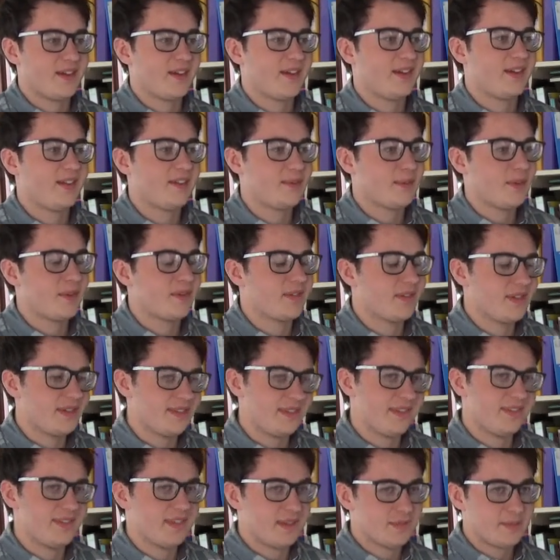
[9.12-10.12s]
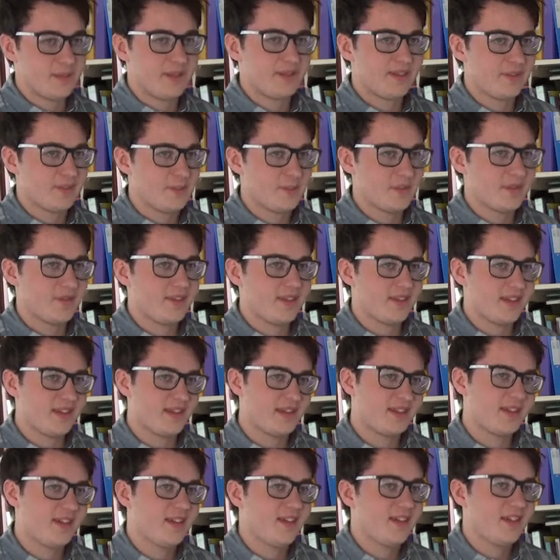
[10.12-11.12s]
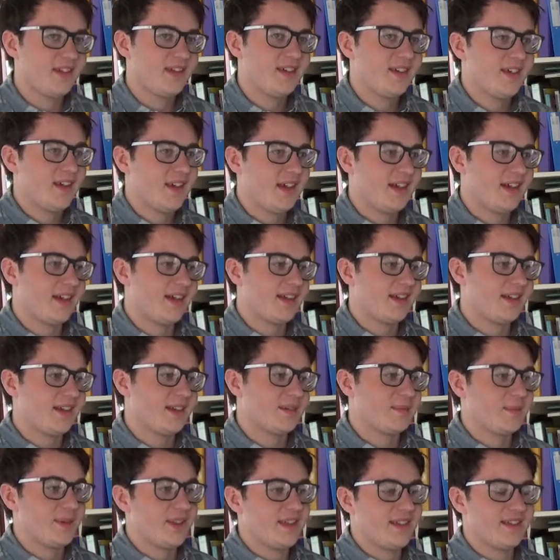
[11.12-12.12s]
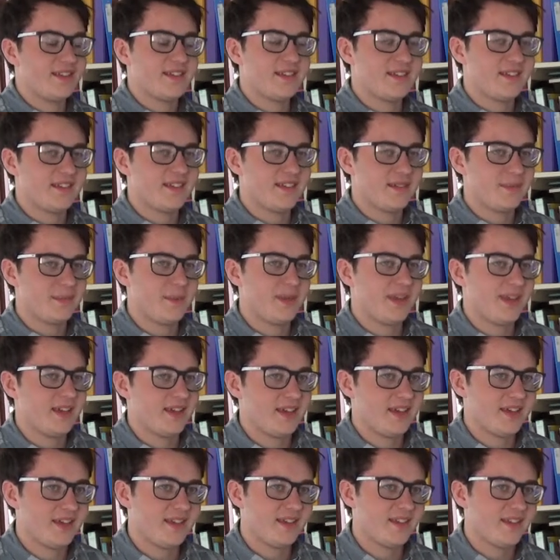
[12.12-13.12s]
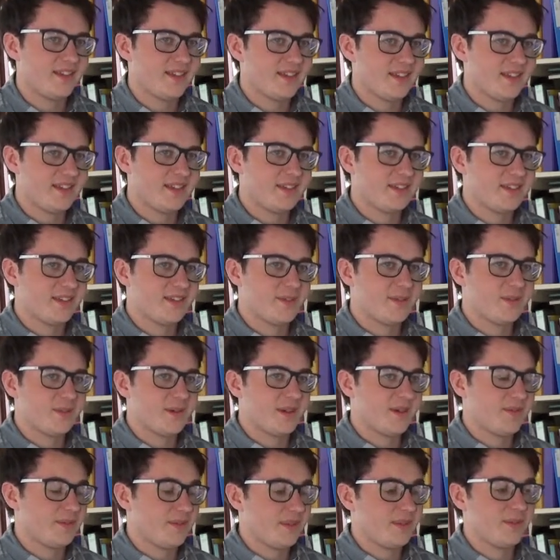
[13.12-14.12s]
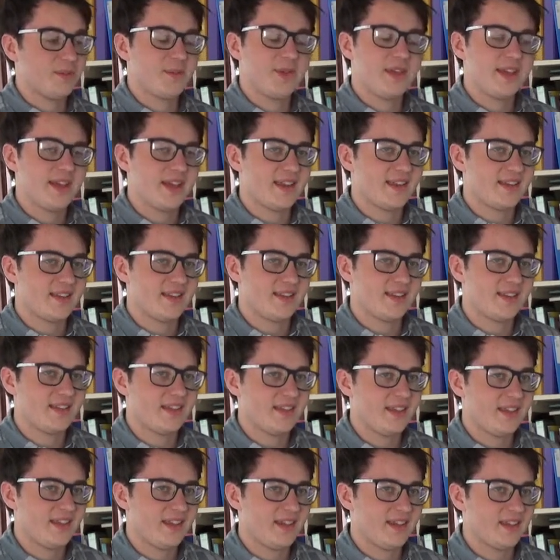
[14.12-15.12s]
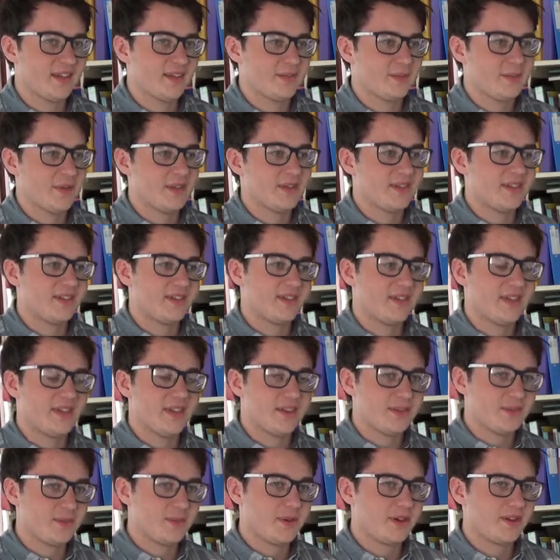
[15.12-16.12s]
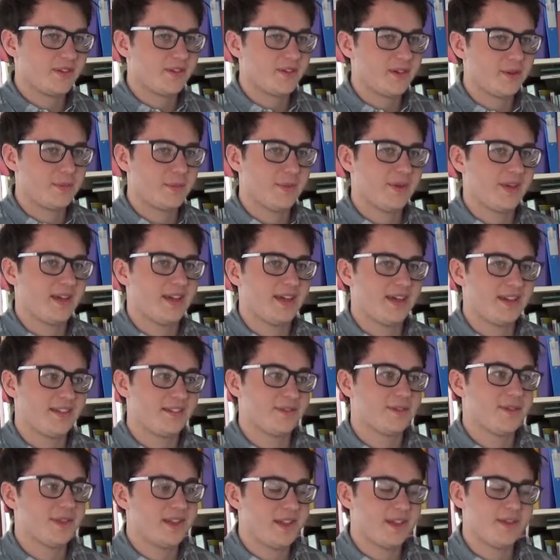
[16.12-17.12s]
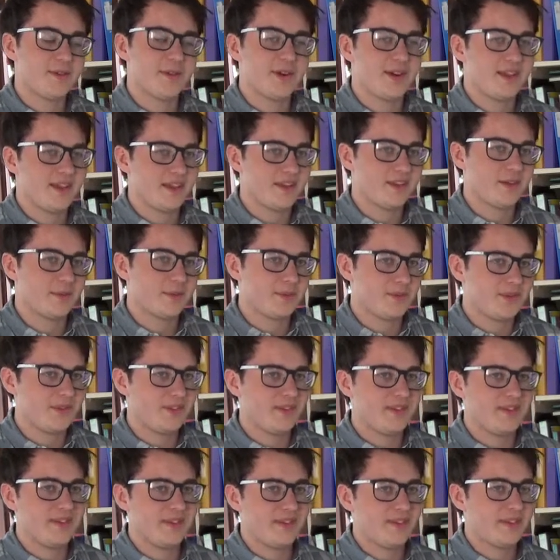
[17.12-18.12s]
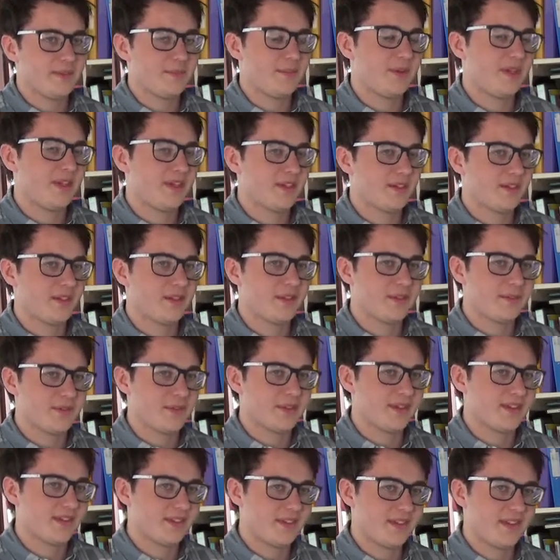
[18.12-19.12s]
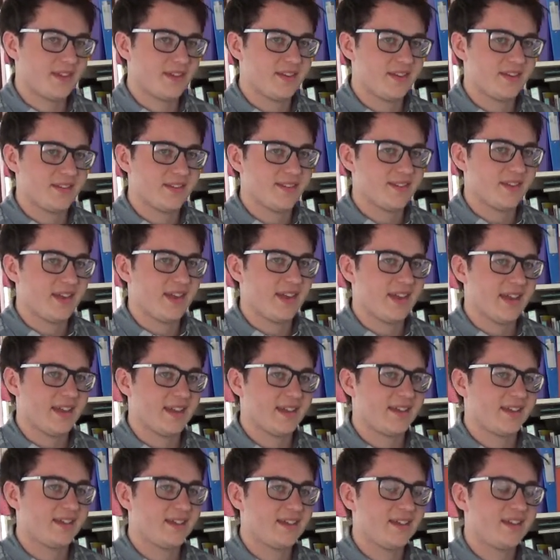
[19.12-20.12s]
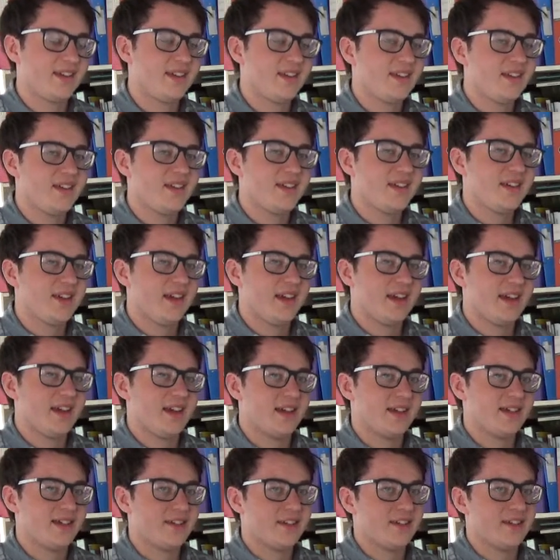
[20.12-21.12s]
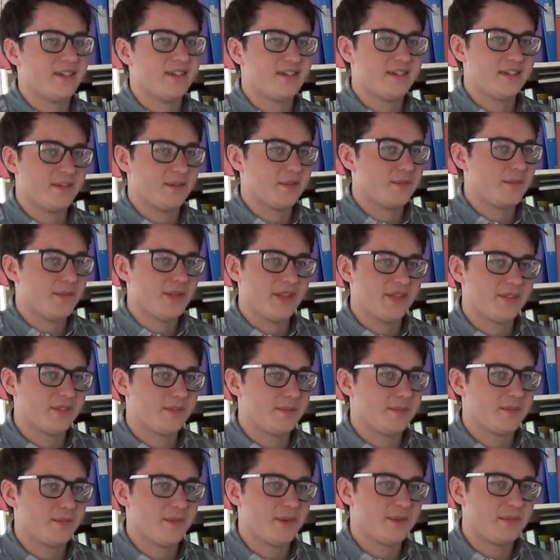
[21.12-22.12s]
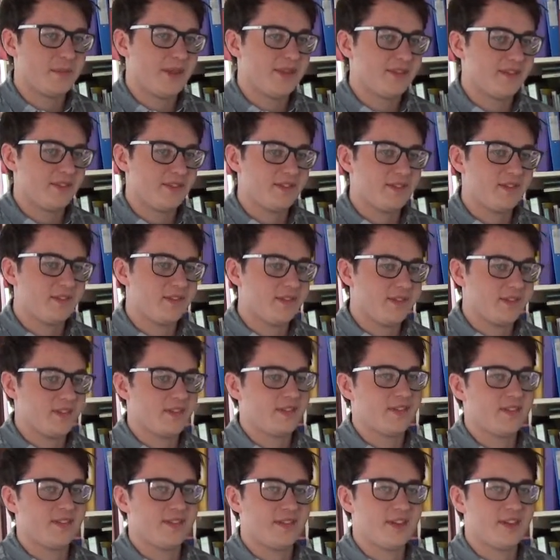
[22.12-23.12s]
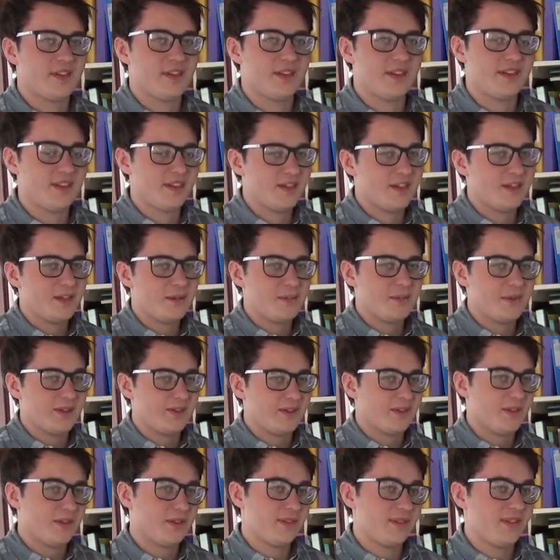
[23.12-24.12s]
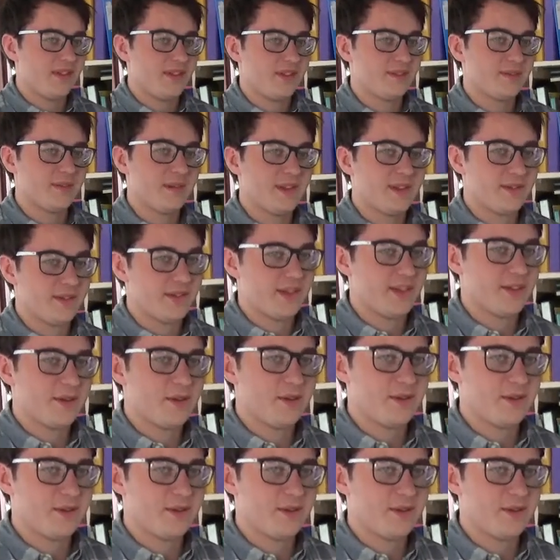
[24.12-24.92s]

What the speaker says: specialise in segmented wood turning, and I'm really excited to be here this weekend at the Emerging Turners Workshop. And it's a really great opportunity to meet a load of other turners and to meet some amazing tutors and be shown these really cool